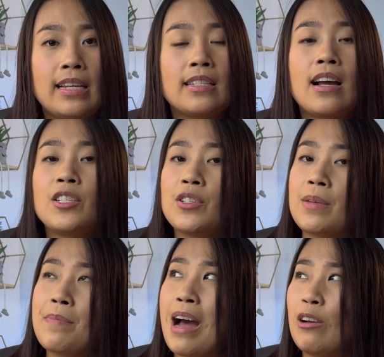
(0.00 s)
it's not just
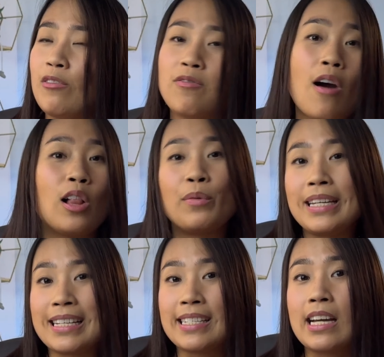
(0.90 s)
about
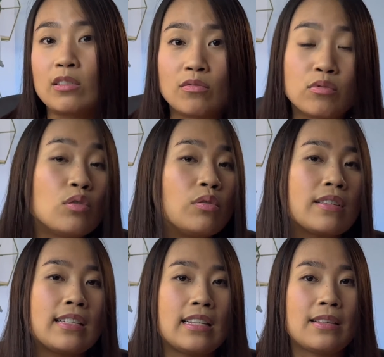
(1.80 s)
following a set of
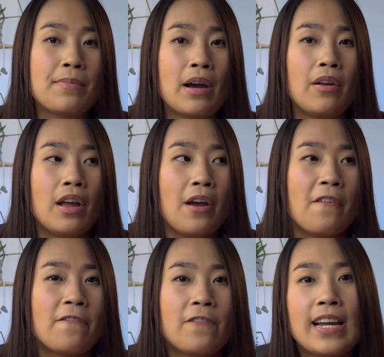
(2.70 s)
rules. It's about
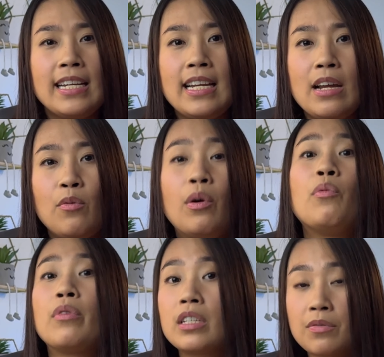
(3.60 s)
finding what
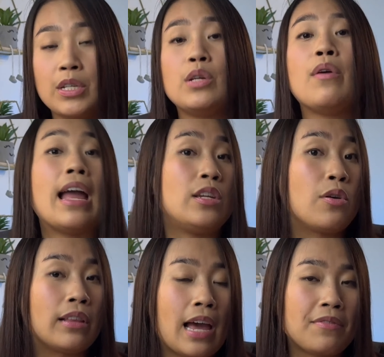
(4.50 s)
works for you and
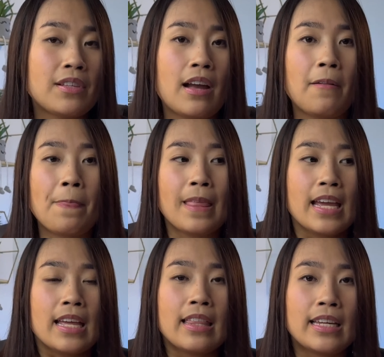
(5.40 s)
your lifestyle.
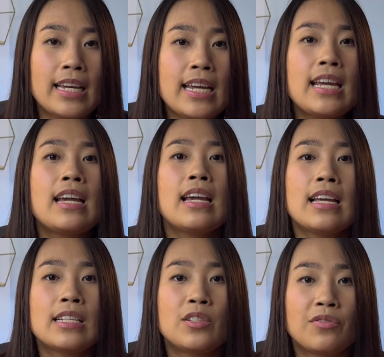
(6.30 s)
The key
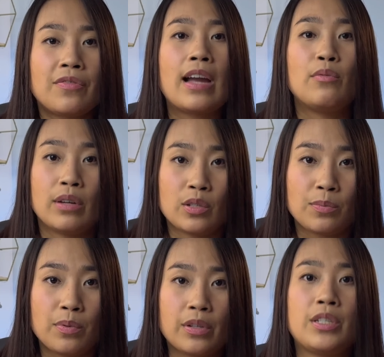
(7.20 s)
is to find what
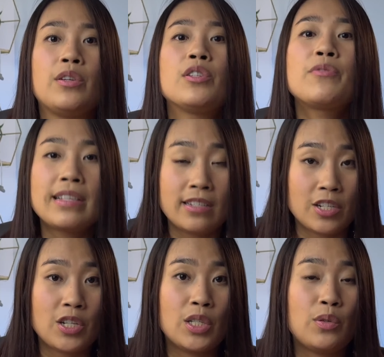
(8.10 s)
supports your
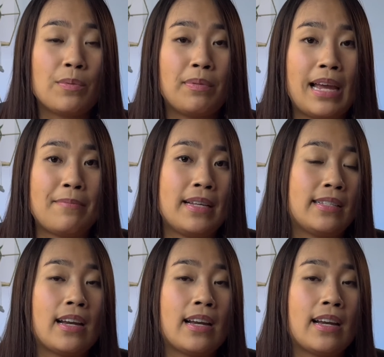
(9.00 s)
transition to a plant-based